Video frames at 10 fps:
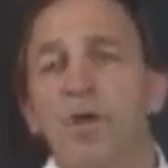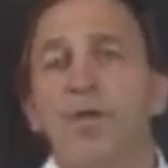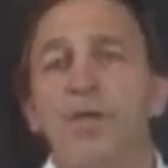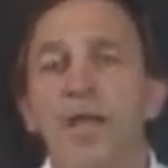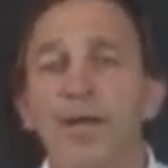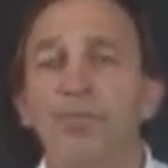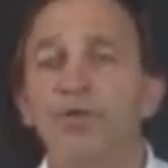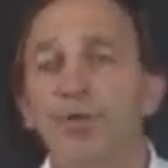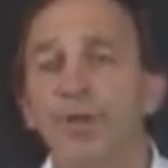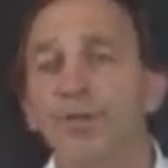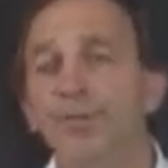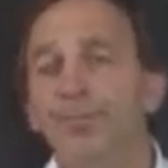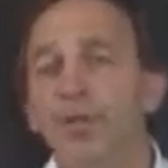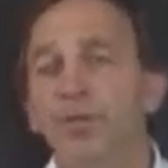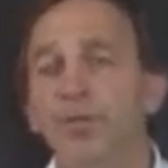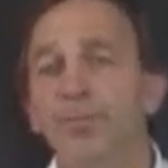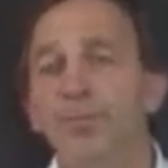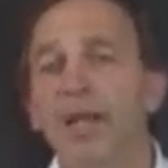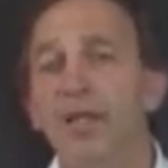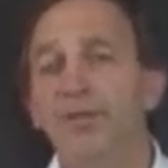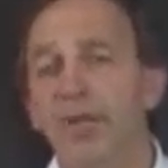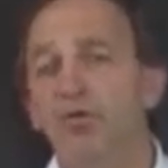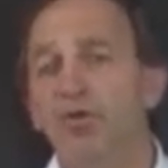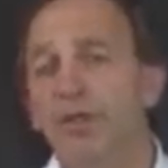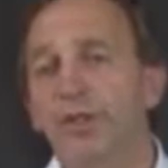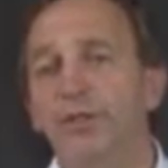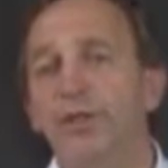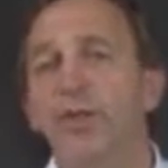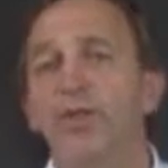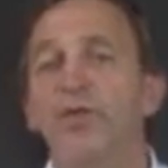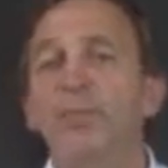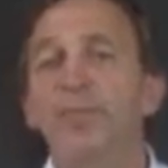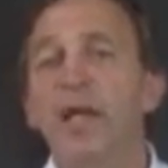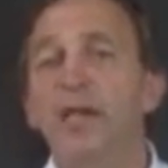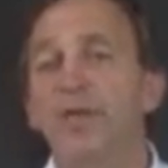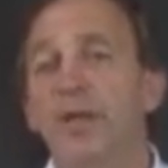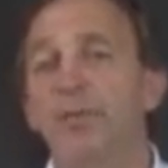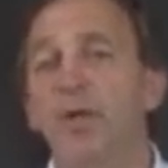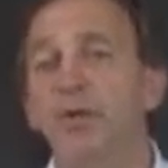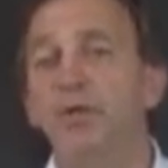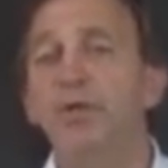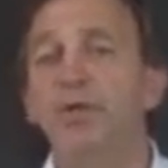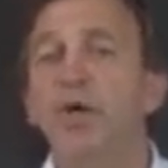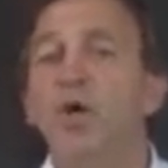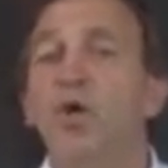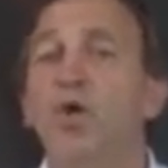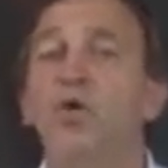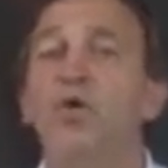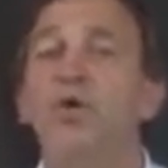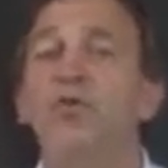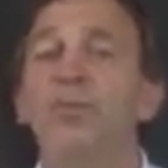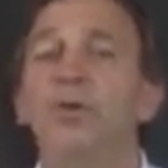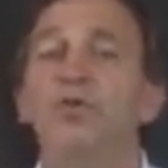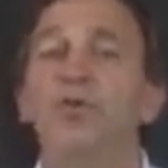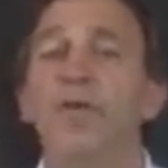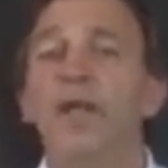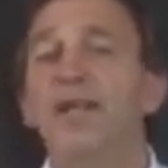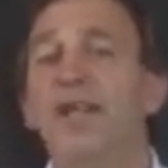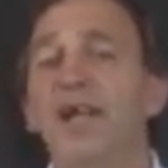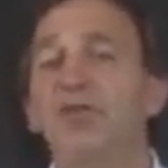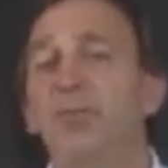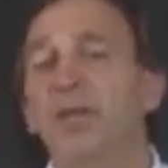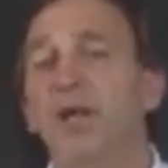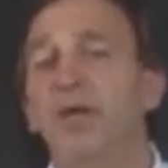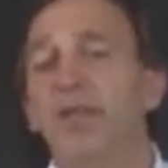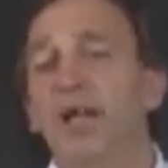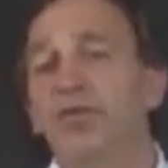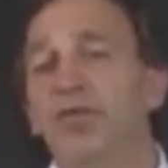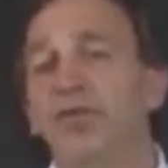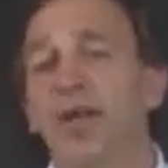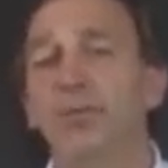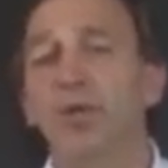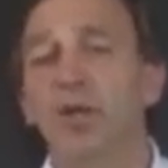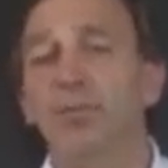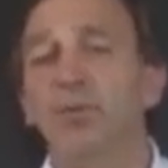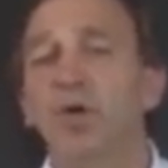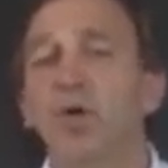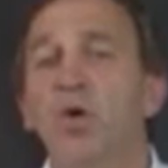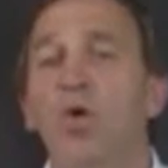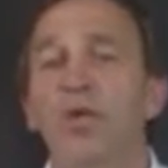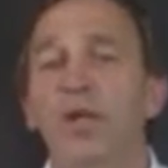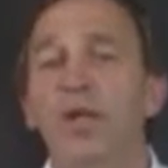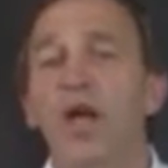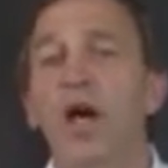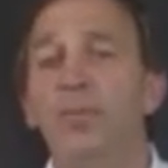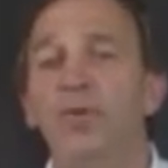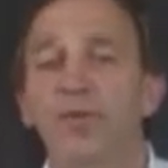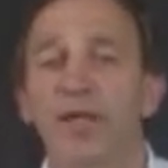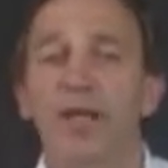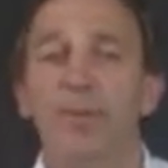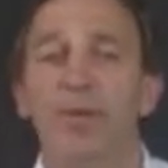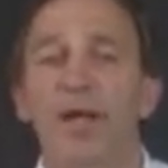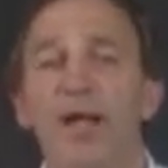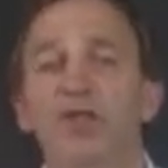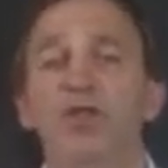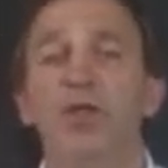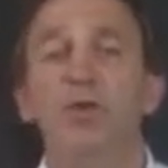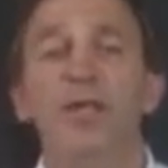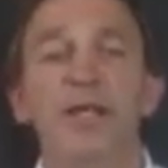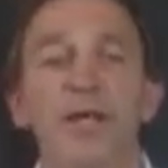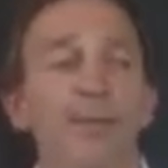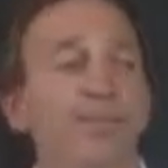The hip joint is a pelvic joint, and the three pelvic bones all contribute to the anatomy of the acetabulum, or the cup of the hip, as shown here.